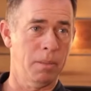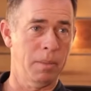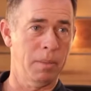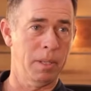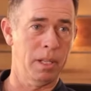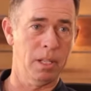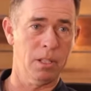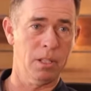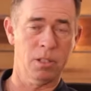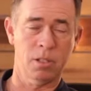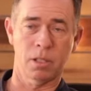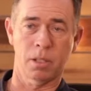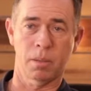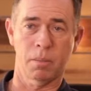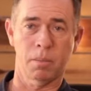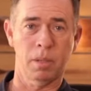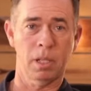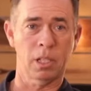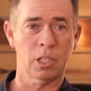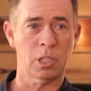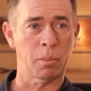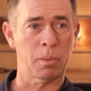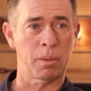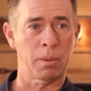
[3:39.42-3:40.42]
this
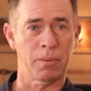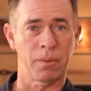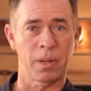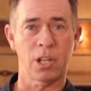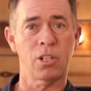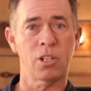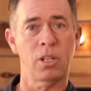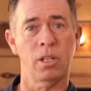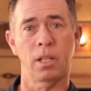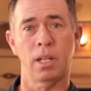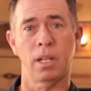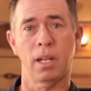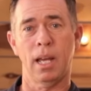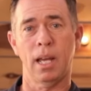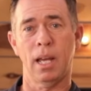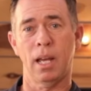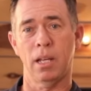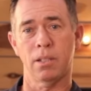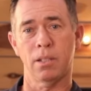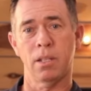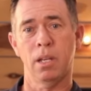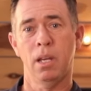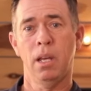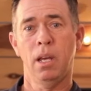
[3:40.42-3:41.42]
is a profession that
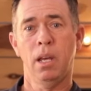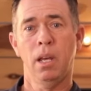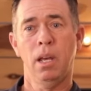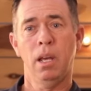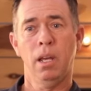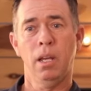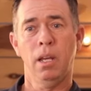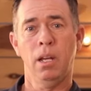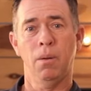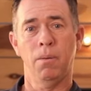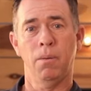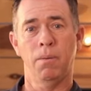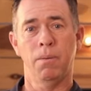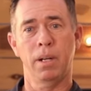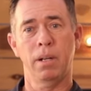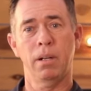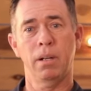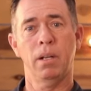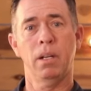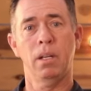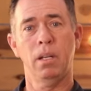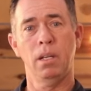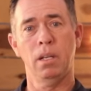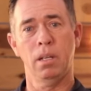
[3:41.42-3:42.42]
has, you know,
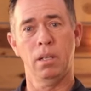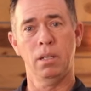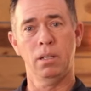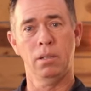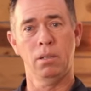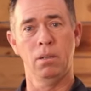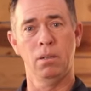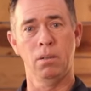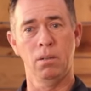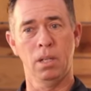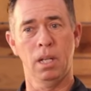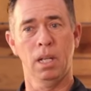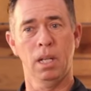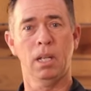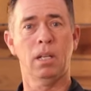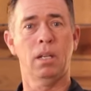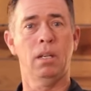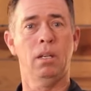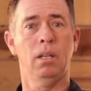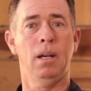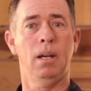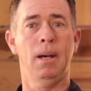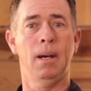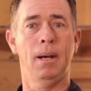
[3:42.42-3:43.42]
very
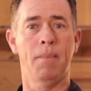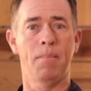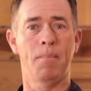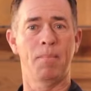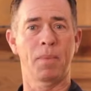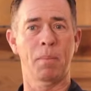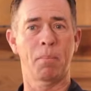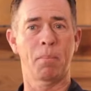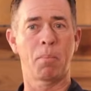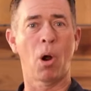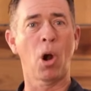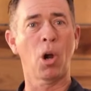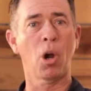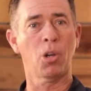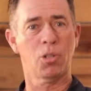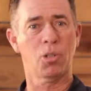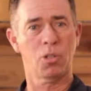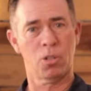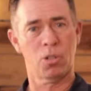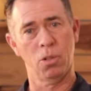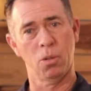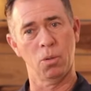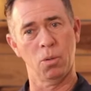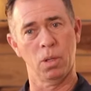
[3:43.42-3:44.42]
unique parts
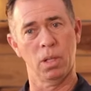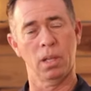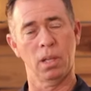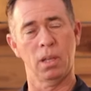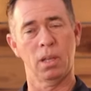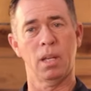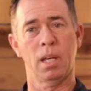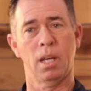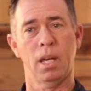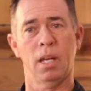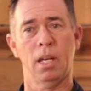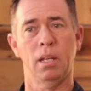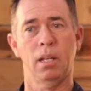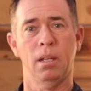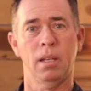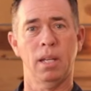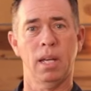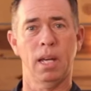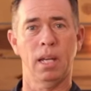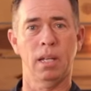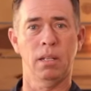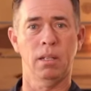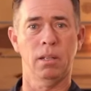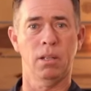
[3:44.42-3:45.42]
to it that
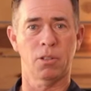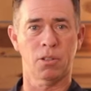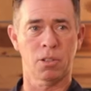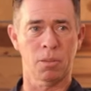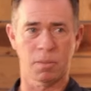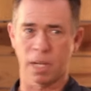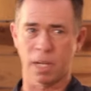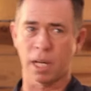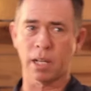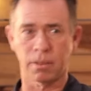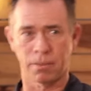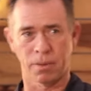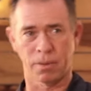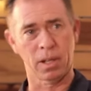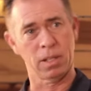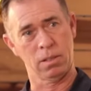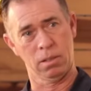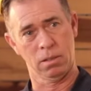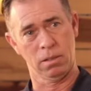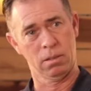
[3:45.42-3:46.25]
there's some sacrifices.